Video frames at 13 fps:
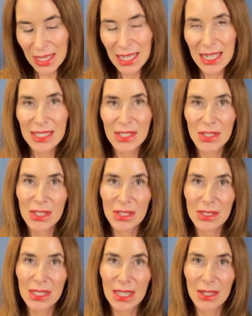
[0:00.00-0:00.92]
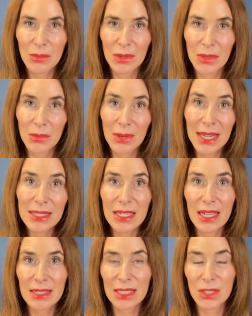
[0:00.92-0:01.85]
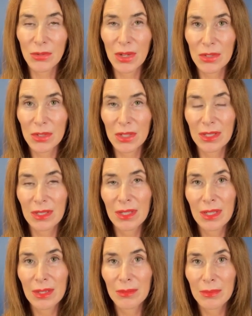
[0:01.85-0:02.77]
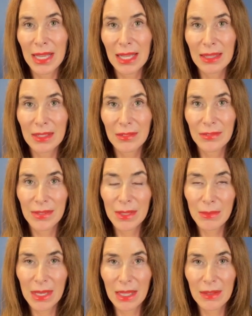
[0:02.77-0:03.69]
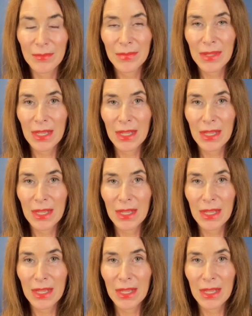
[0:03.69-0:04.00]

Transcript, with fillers: It's associated with erectile dysfunction, male and female.